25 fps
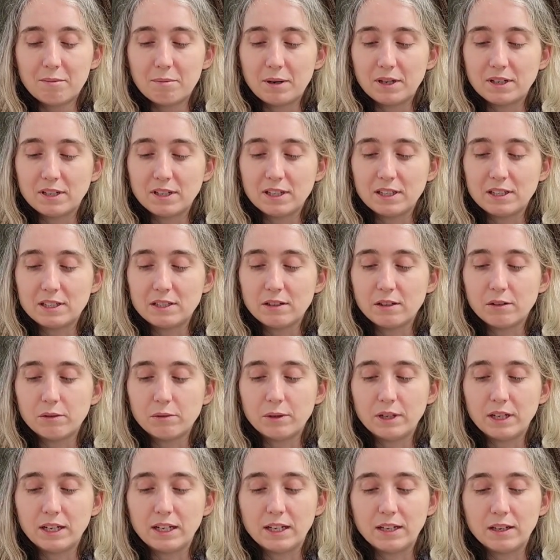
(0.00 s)
but it's a
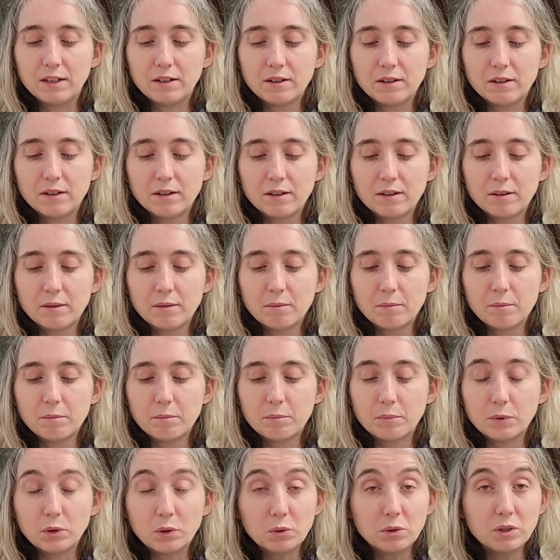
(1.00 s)
really
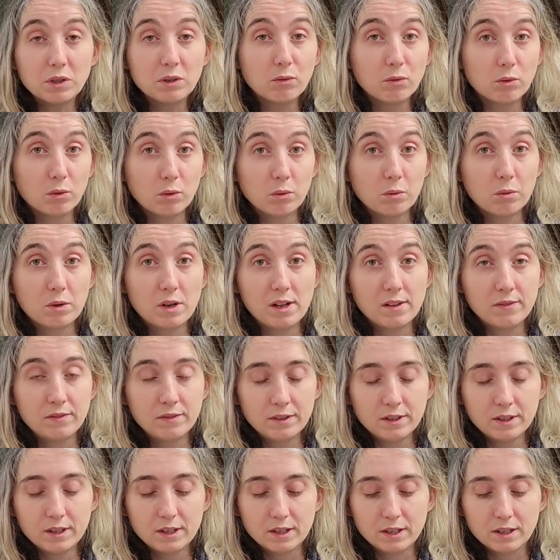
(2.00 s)
beautiful
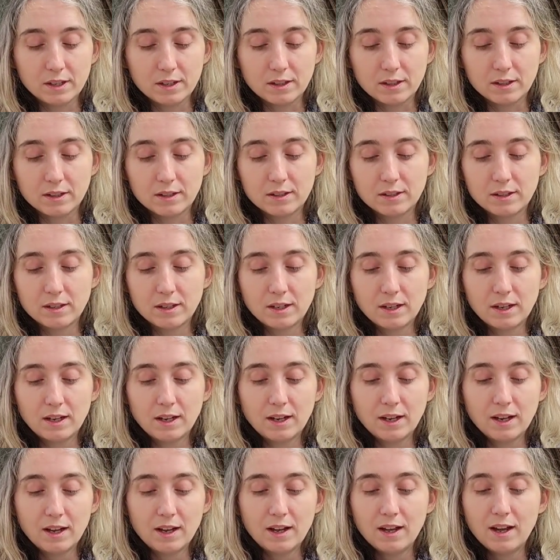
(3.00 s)
one, and
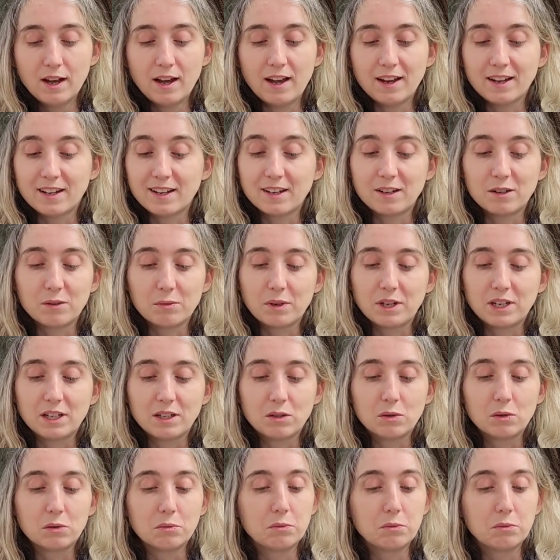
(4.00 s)
I can't wait